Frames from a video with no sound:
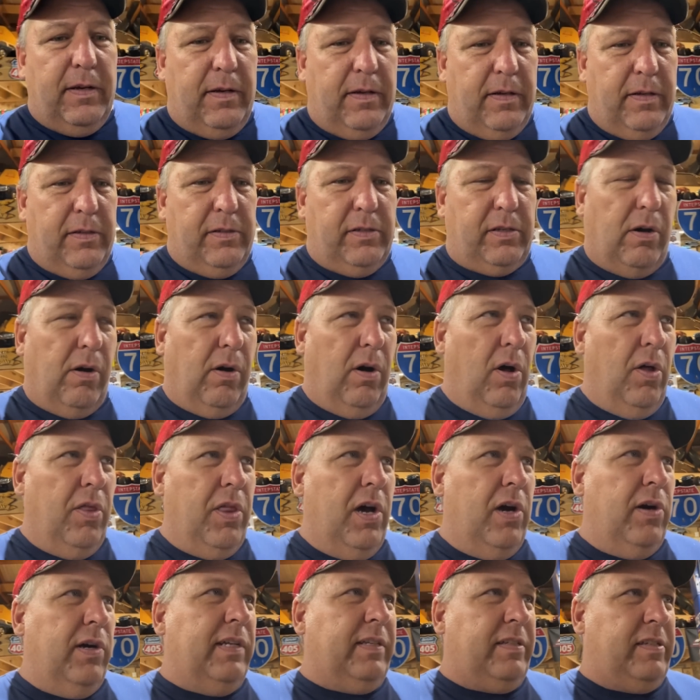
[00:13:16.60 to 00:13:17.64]
So
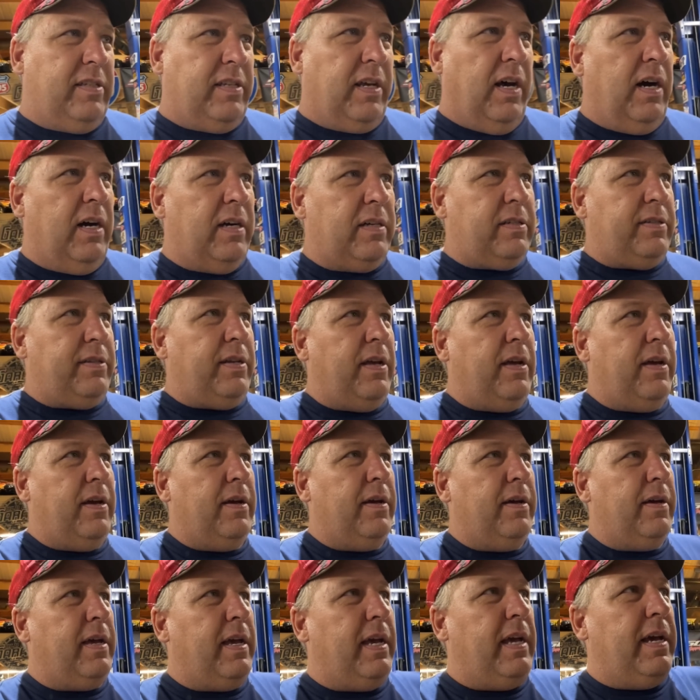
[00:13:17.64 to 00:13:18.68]
although it sucks
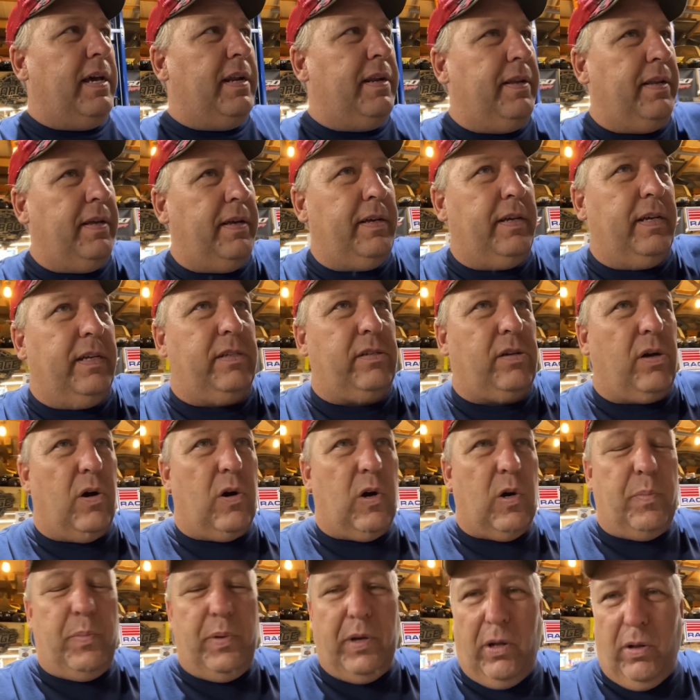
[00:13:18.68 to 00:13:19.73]
and it's a
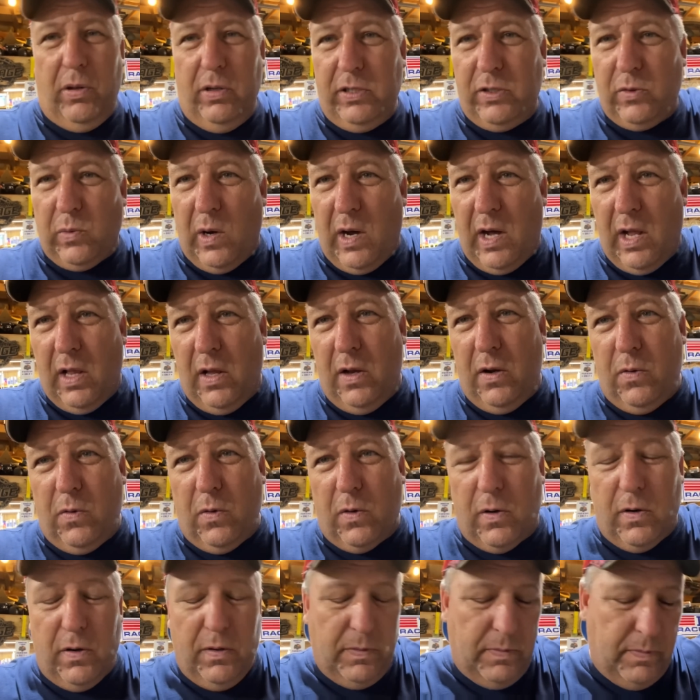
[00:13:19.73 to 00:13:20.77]
hard pill to swallow,
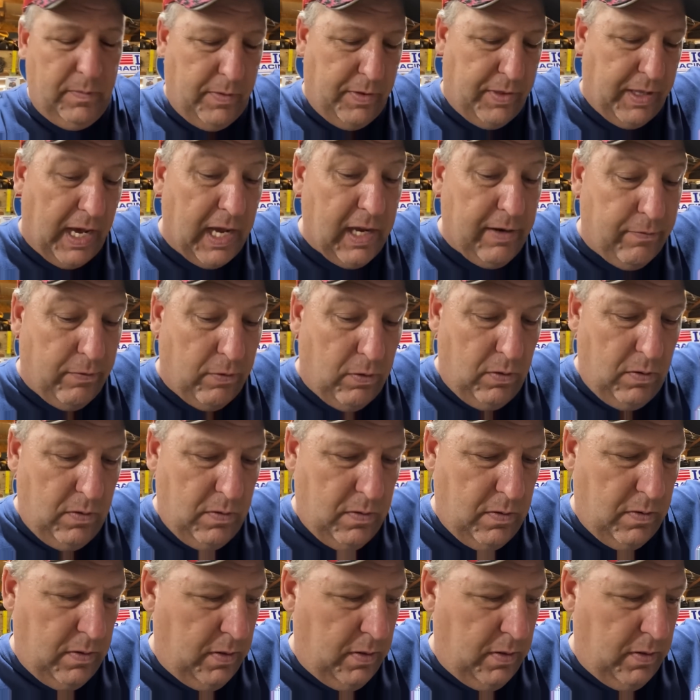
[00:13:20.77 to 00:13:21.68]
we're thankful,